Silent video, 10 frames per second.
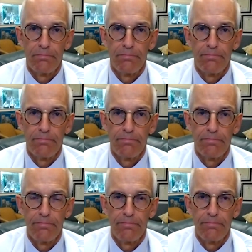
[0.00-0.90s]

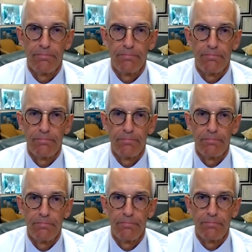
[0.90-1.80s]

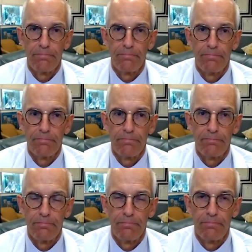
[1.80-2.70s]

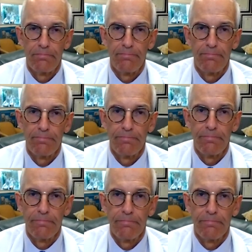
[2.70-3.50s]
The person shown says nothing.